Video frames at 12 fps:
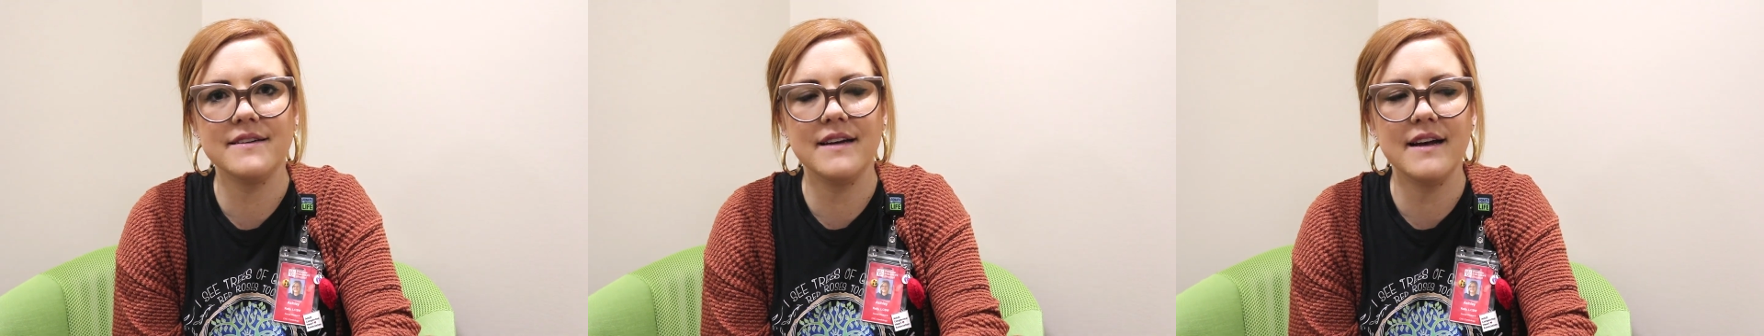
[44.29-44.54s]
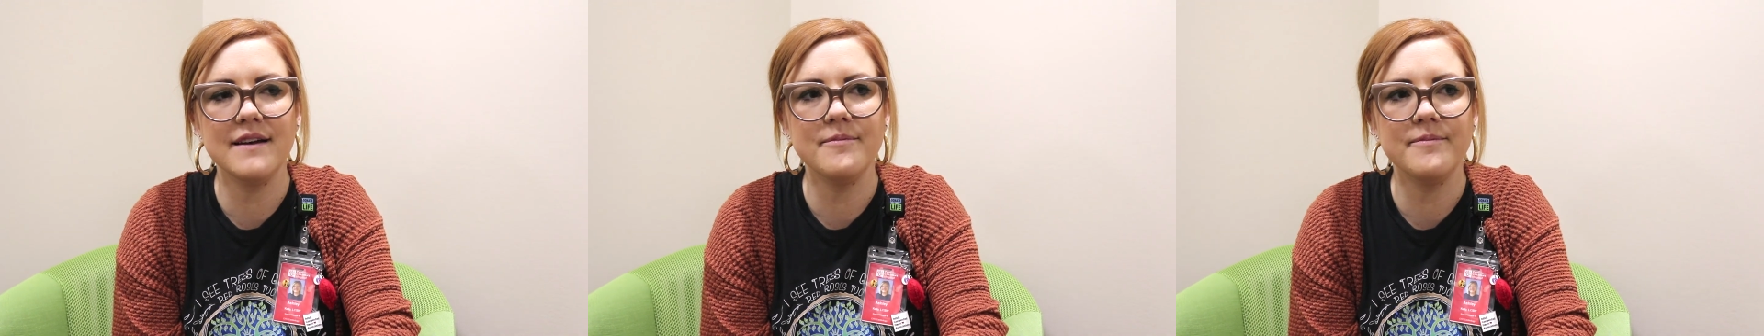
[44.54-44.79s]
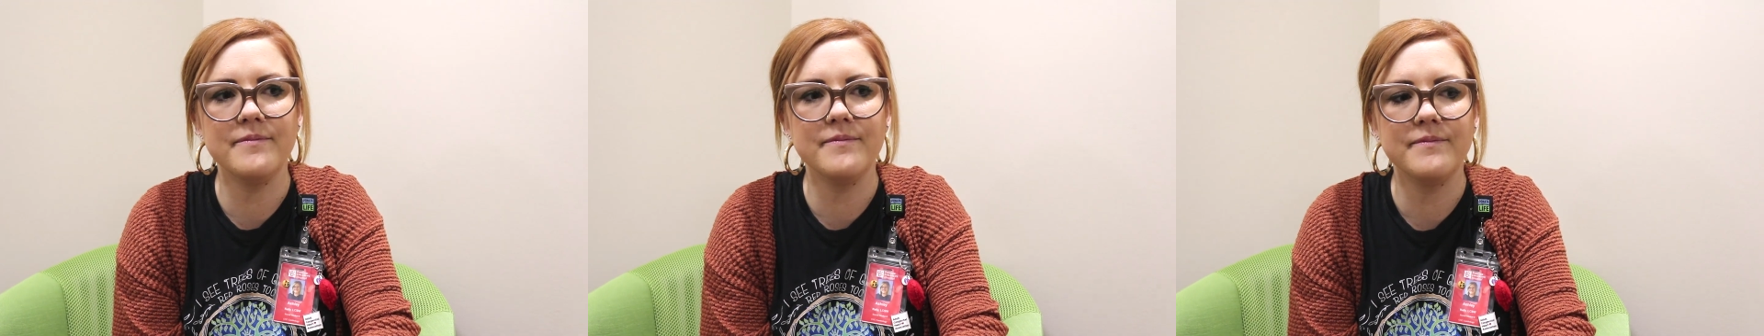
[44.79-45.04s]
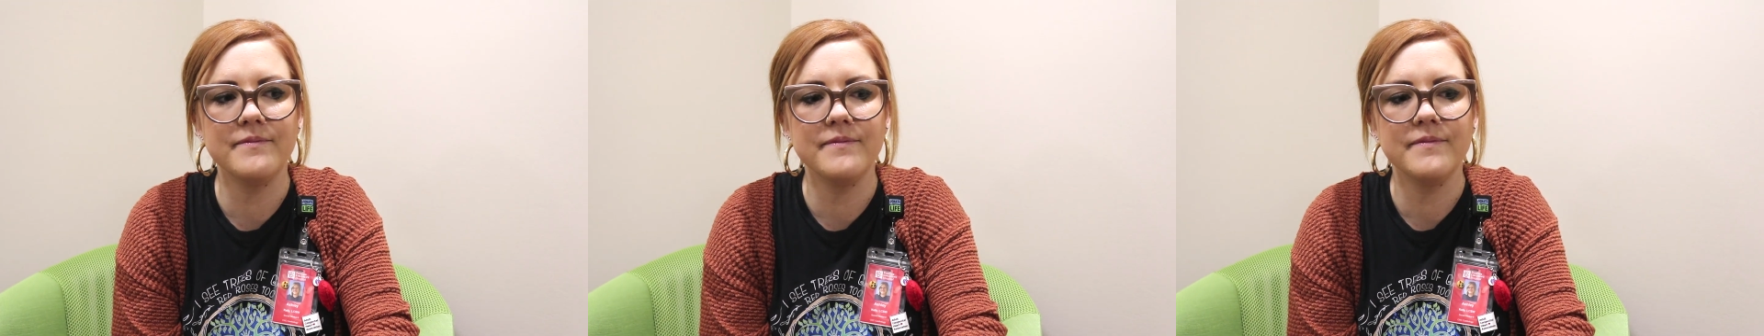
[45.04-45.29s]
um,
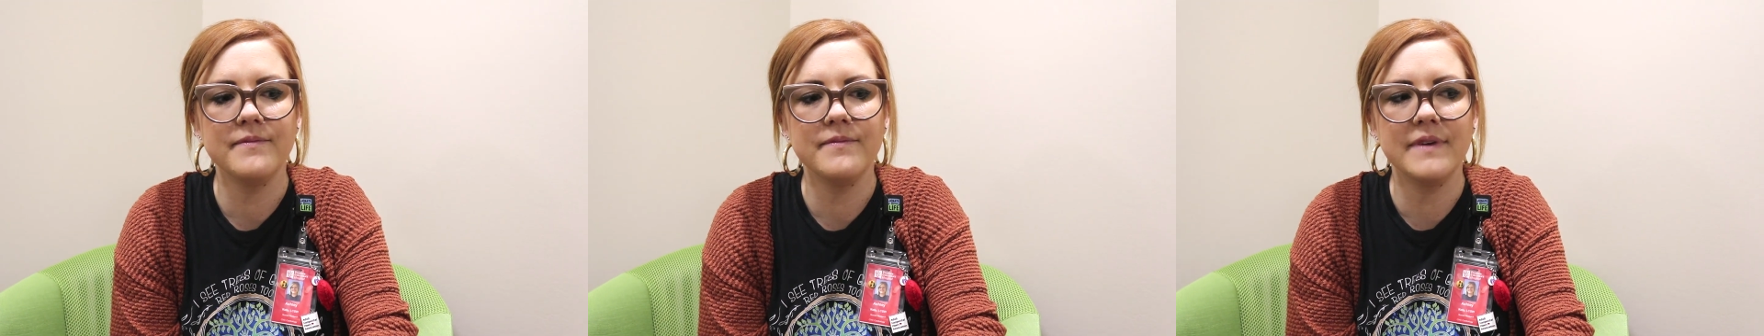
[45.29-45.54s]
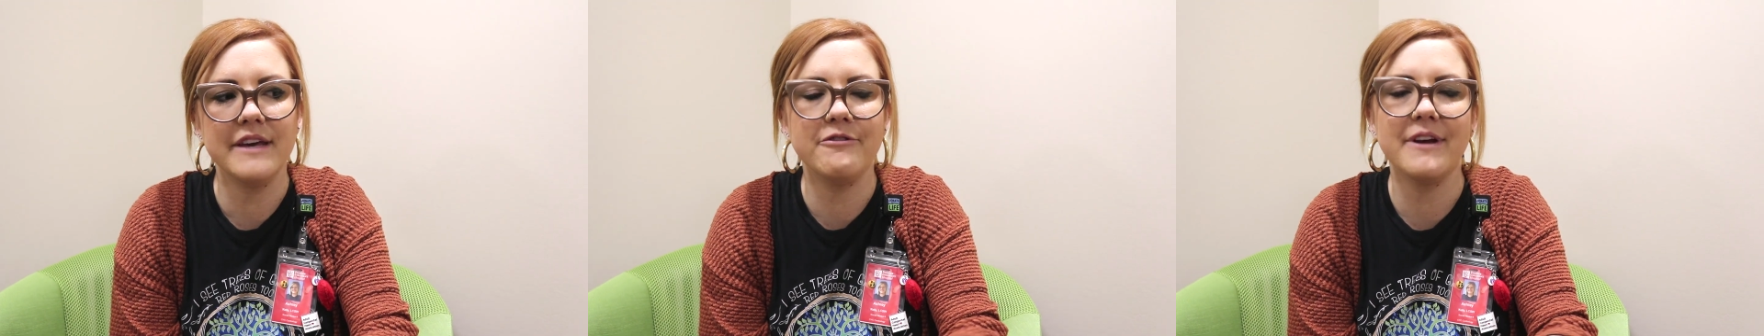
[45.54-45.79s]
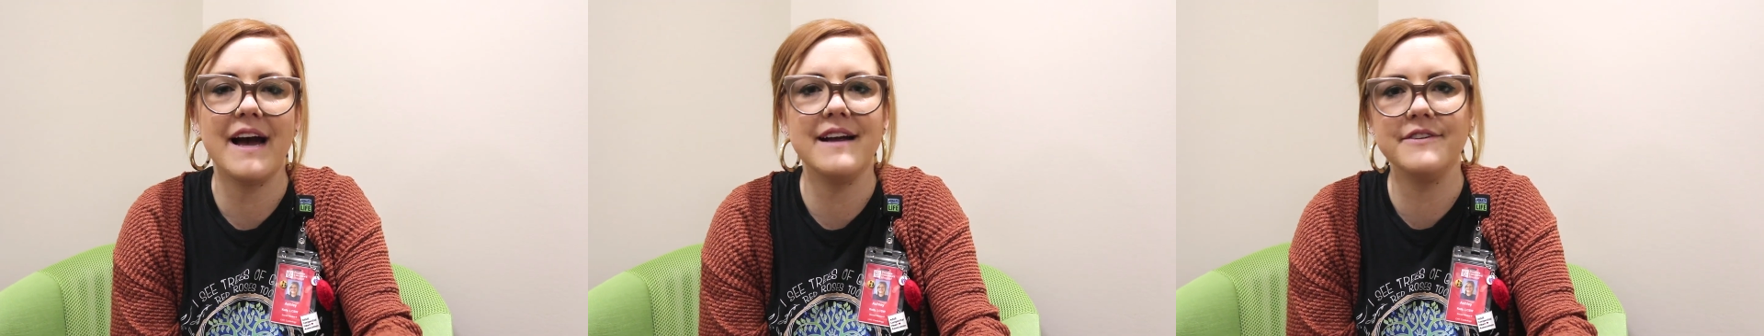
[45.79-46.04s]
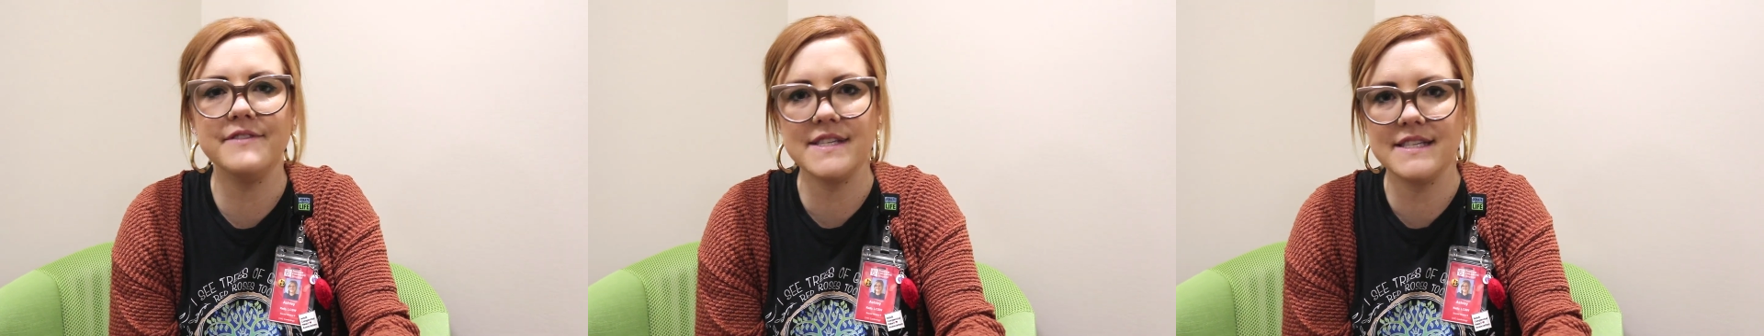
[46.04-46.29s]
if we
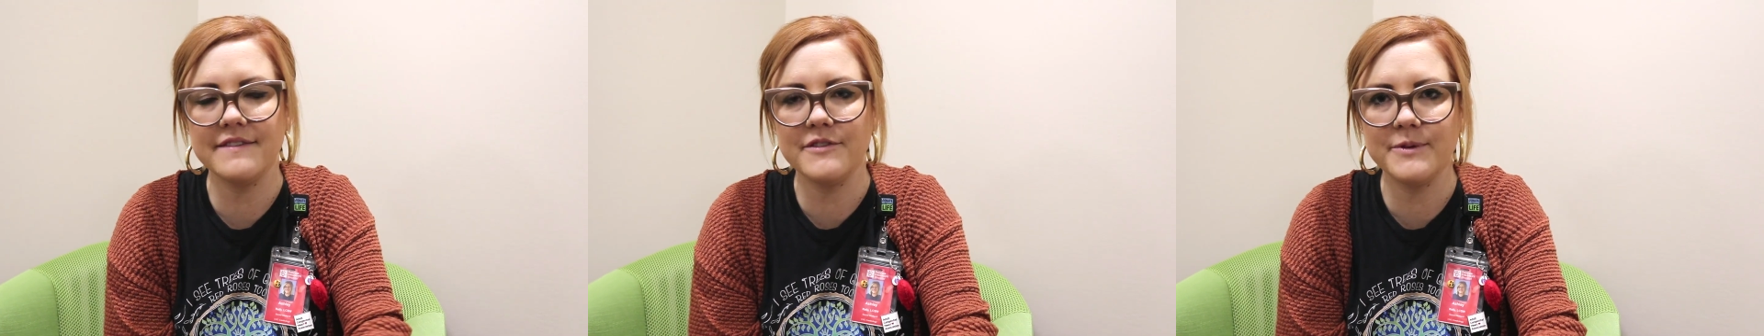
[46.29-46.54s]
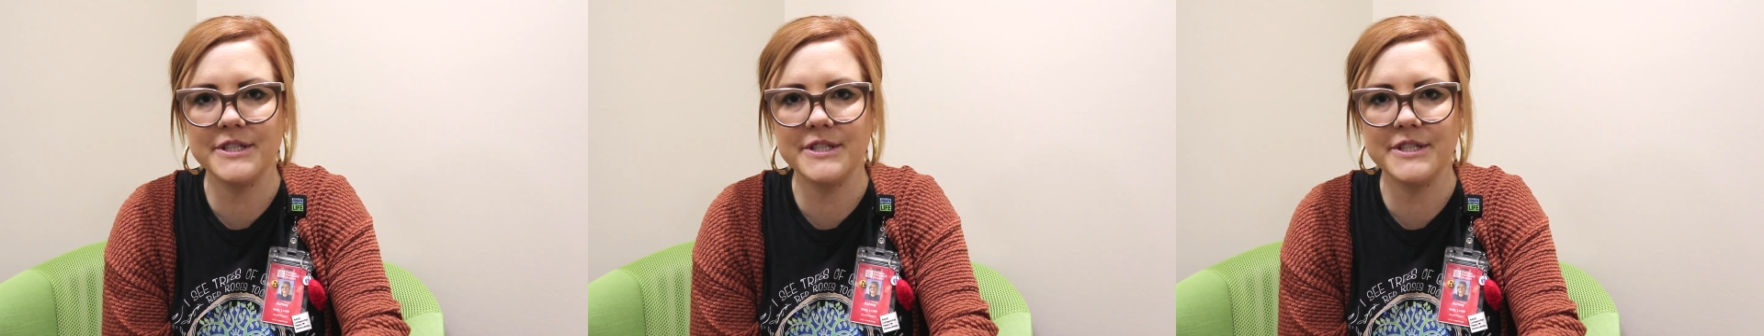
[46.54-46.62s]
hadn't received the